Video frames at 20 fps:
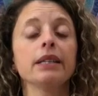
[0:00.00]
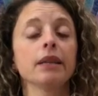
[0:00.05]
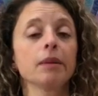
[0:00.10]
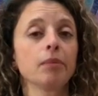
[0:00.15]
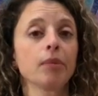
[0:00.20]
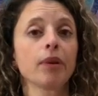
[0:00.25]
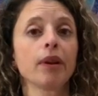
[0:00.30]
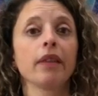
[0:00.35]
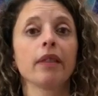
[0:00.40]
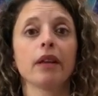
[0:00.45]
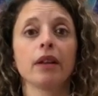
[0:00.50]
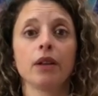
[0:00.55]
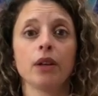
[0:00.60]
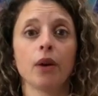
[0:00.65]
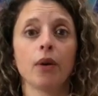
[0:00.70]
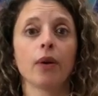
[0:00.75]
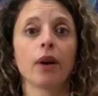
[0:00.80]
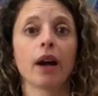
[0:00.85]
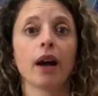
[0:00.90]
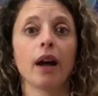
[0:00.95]
to breathe in
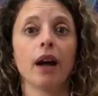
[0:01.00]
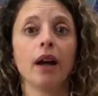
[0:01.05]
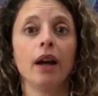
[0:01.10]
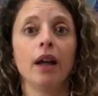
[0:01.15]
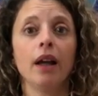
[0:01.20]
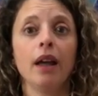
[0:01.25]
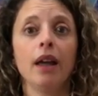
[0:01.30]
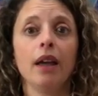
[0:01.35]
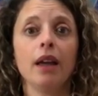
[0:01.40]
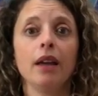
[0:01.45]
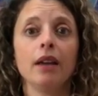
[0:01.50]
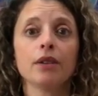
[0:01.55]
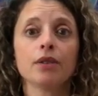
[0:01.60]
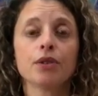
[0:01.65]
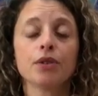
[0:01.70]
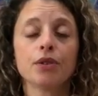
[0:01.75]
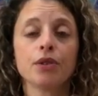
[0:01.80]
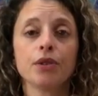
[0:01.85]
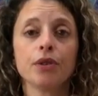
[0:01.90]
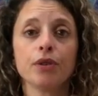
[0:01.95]
yoga
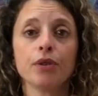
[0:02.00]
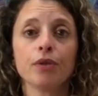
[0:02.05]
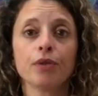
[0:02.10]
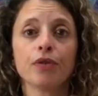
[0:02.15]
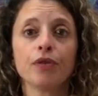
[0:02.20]
is to